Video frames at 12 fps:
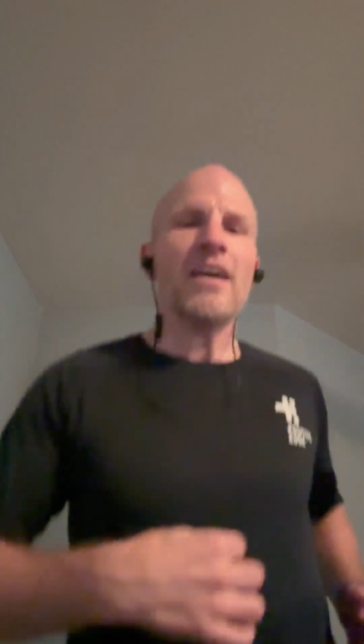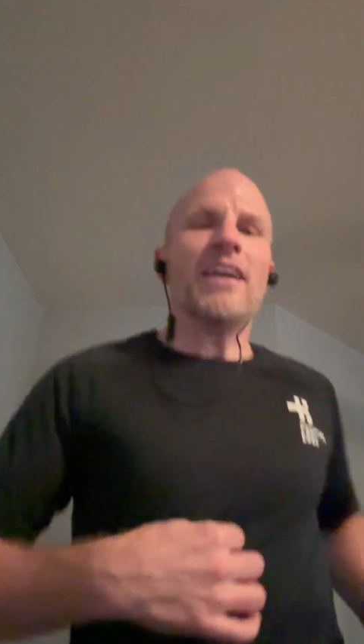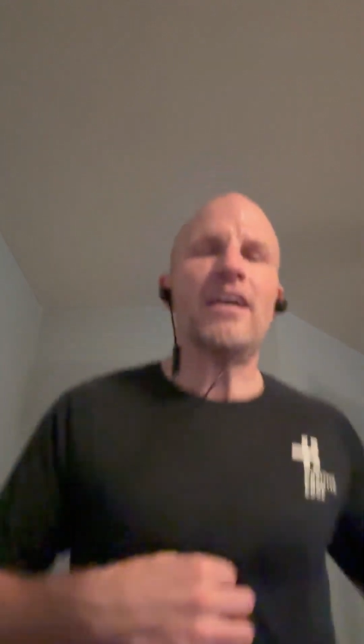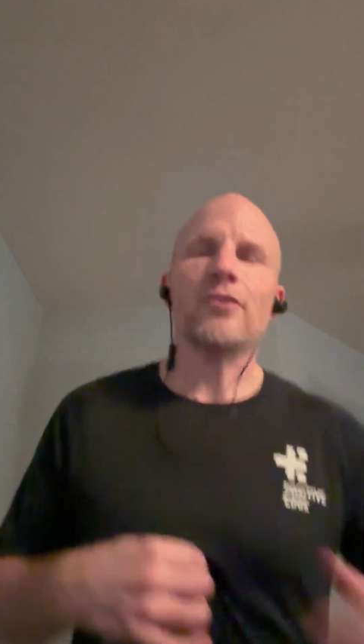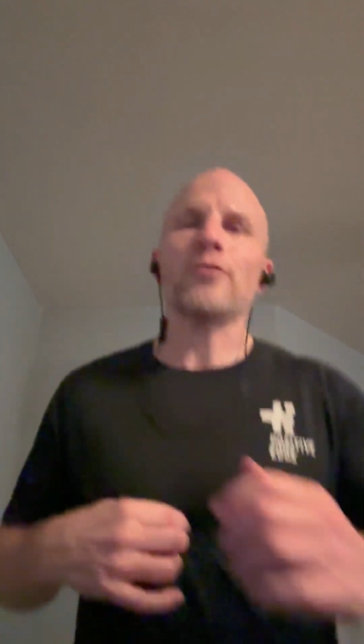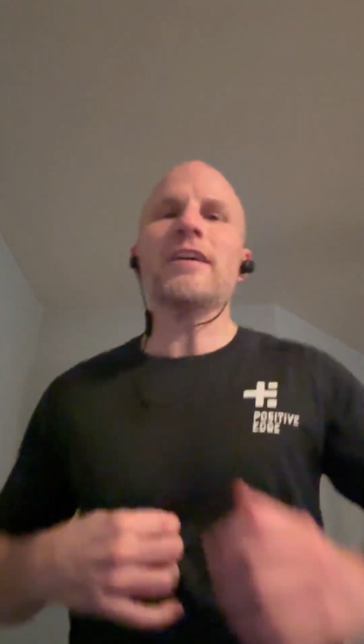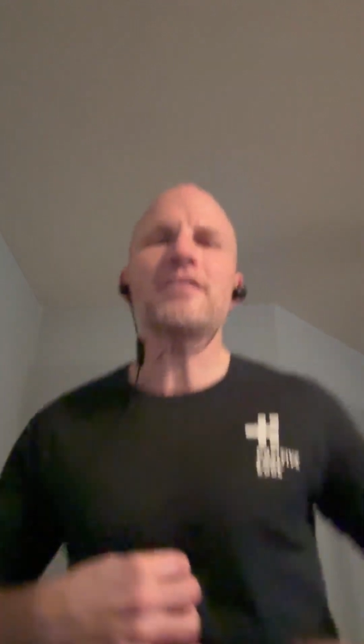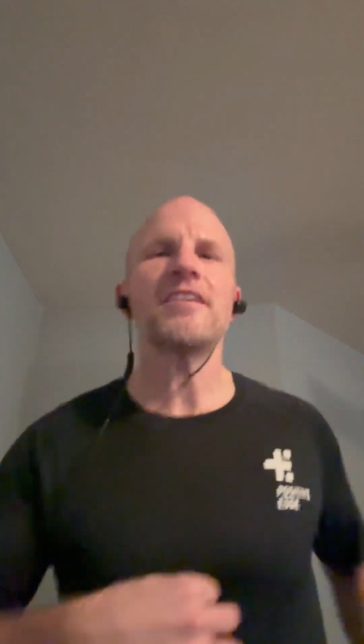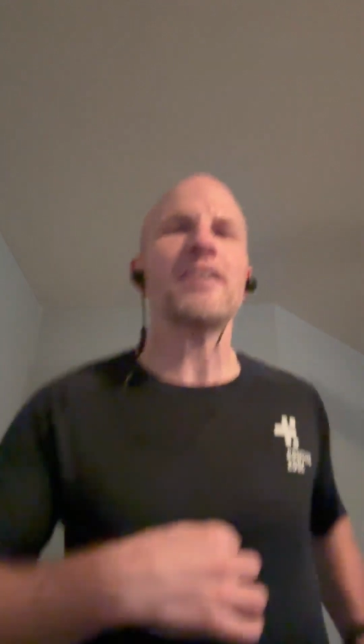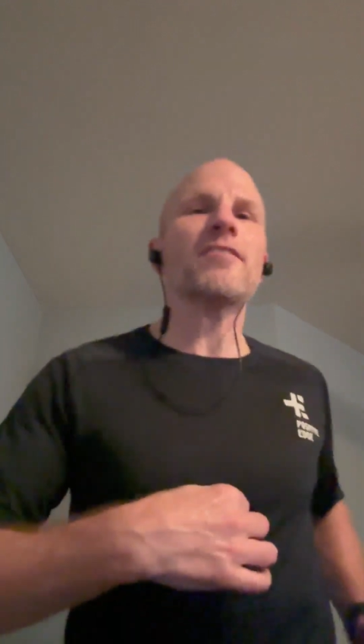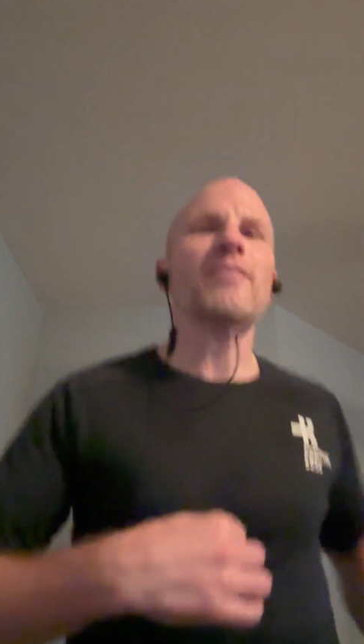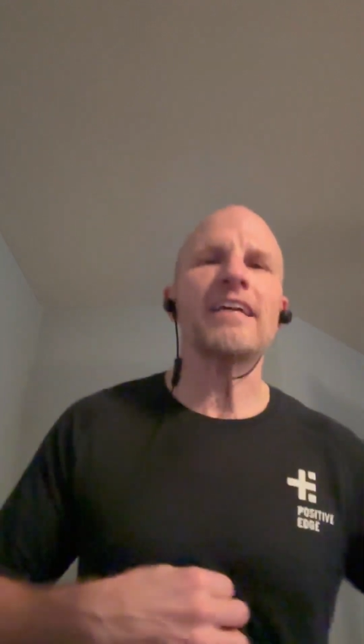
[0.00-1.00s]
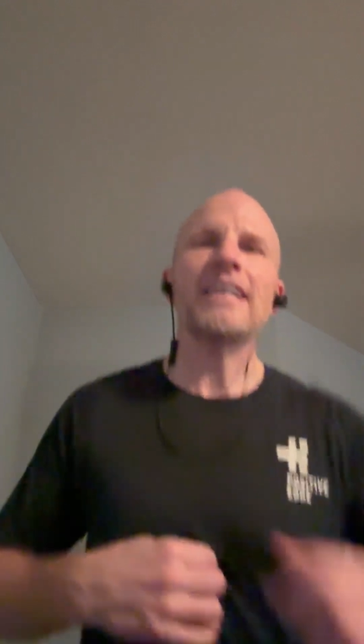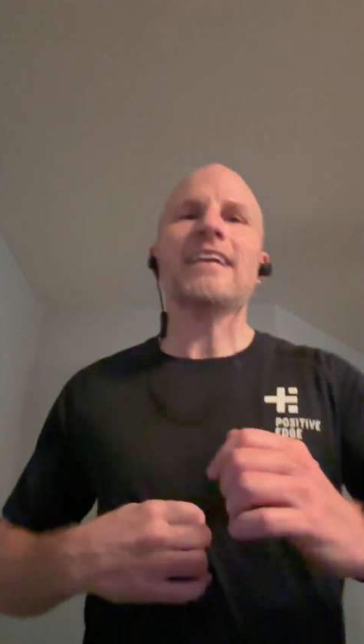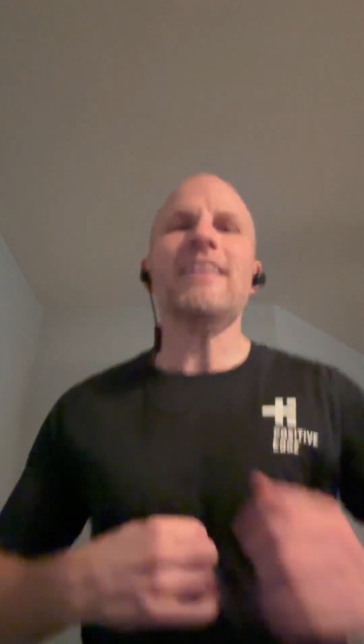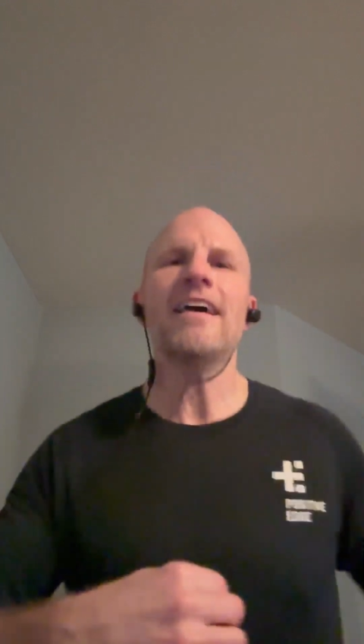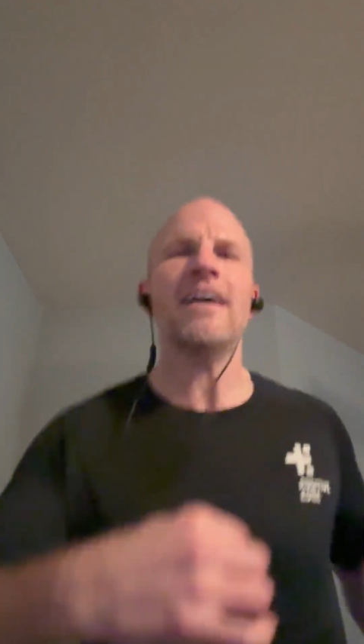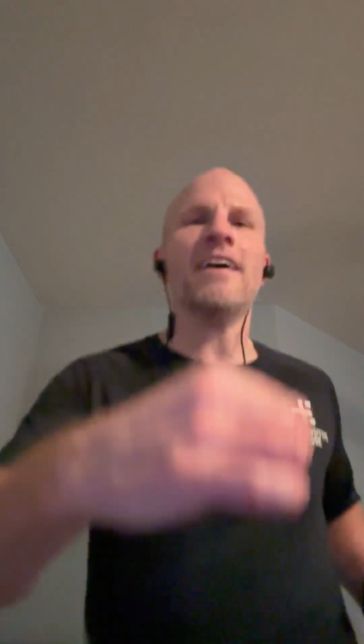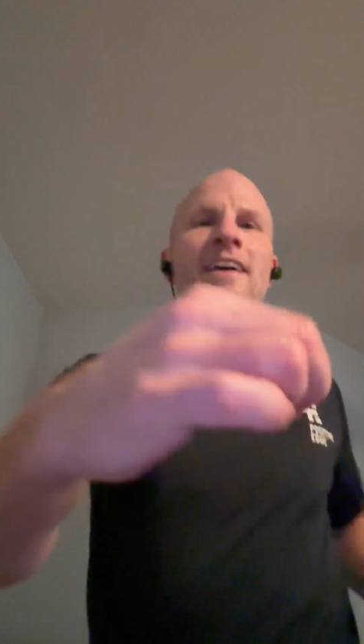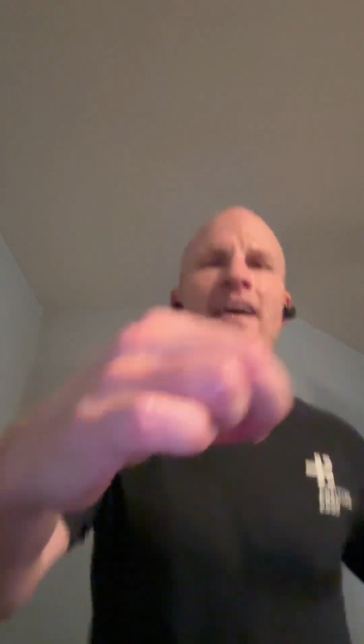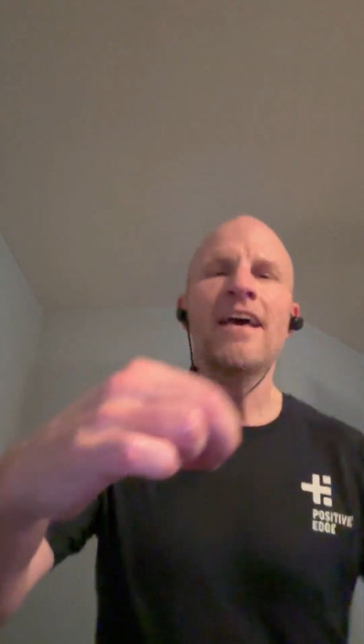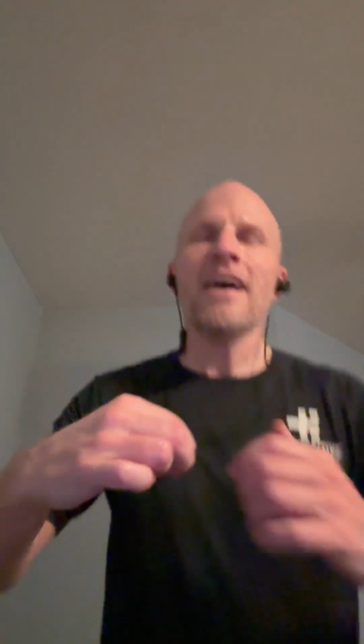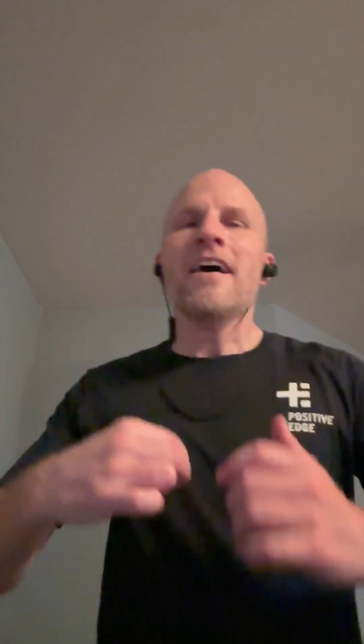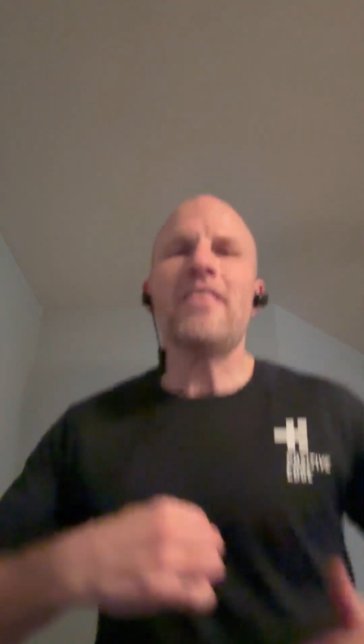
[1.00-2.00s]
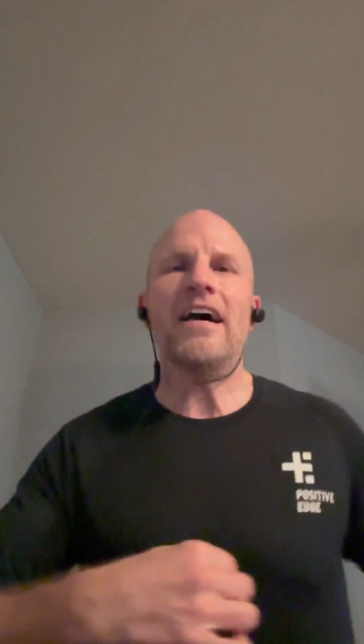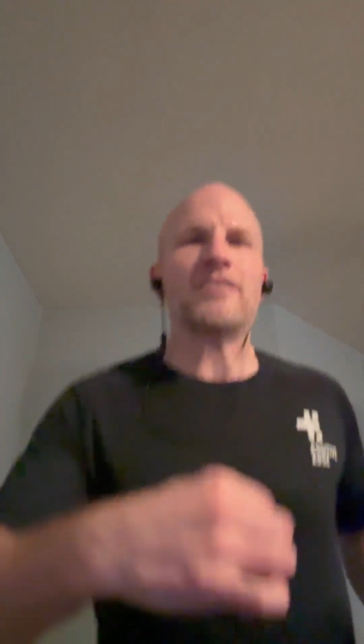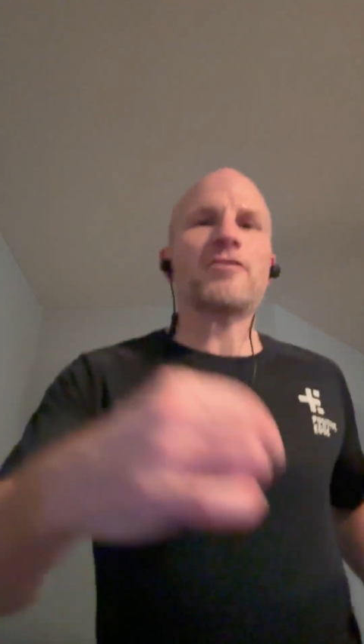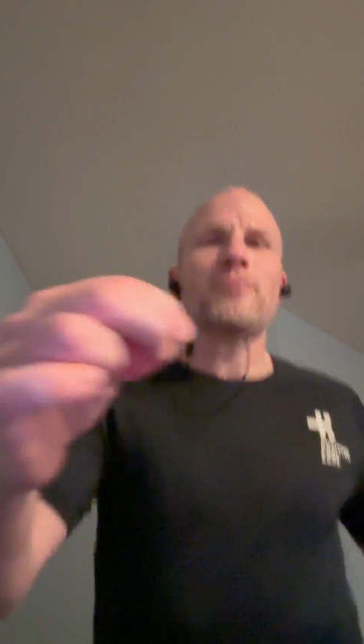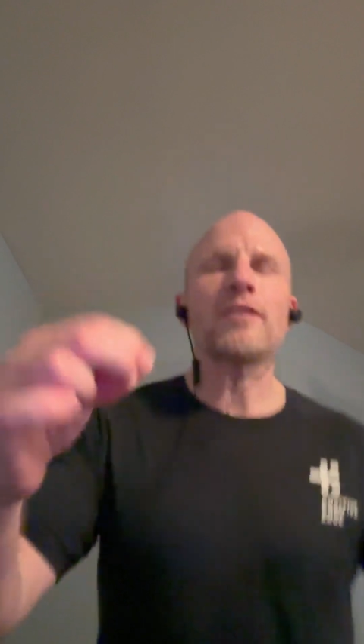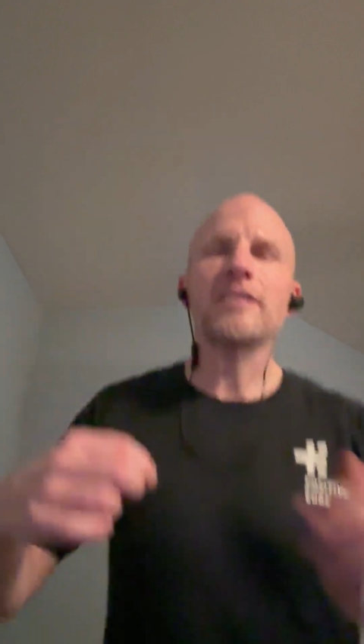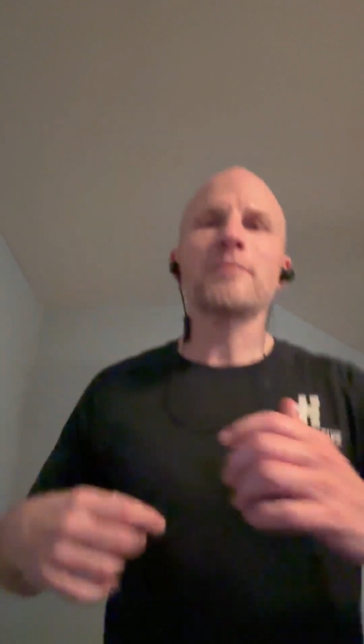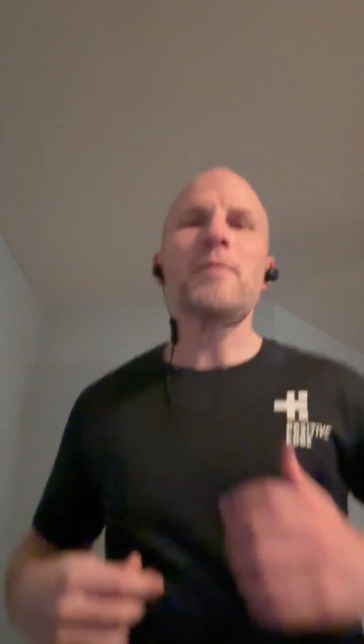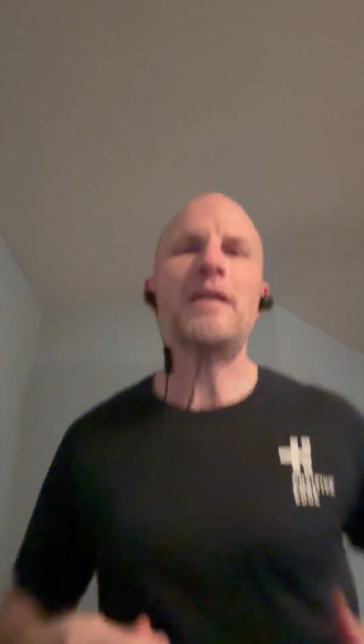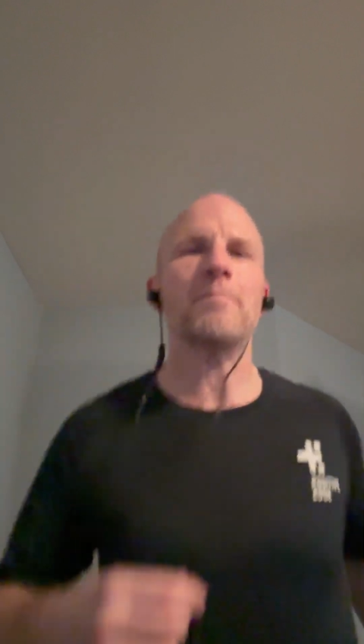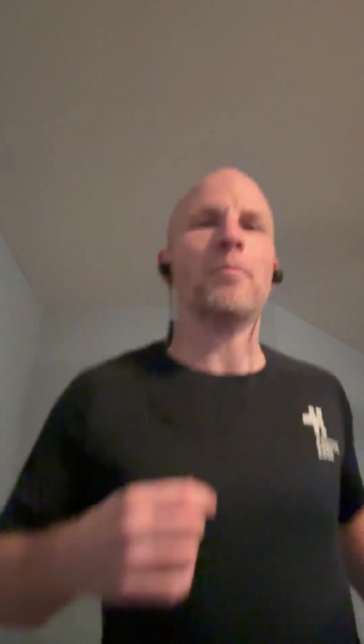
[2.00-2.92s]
Increasing your lean, that string's being